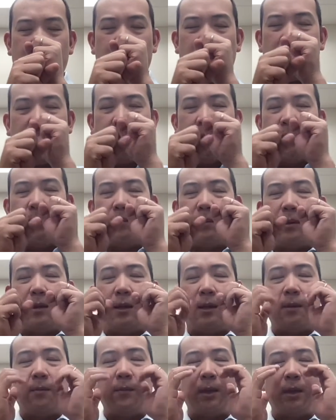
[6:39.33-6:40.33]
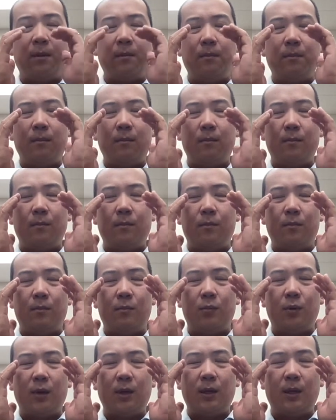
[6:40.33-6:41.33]
And let them in.
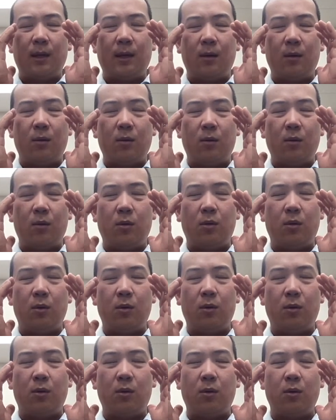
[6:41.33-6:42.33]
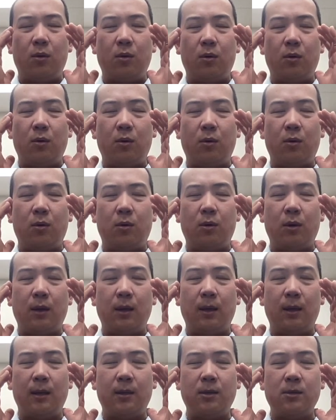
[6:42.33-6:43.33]
Breathe out.
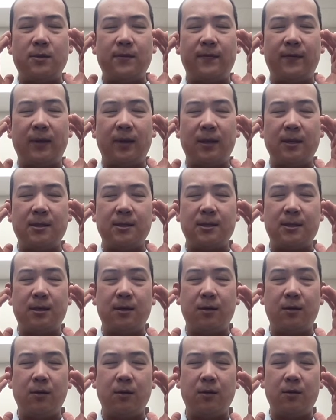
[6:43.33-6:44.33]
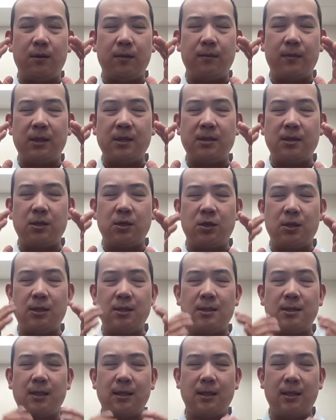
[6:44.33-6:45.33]
And let those feelings tell you the
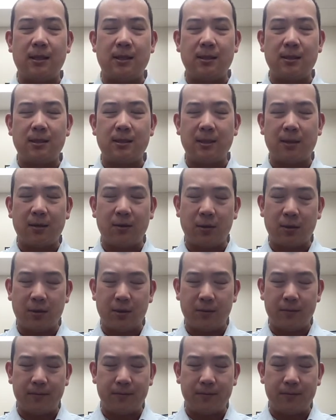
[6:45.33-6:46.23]
messages they need to tell you.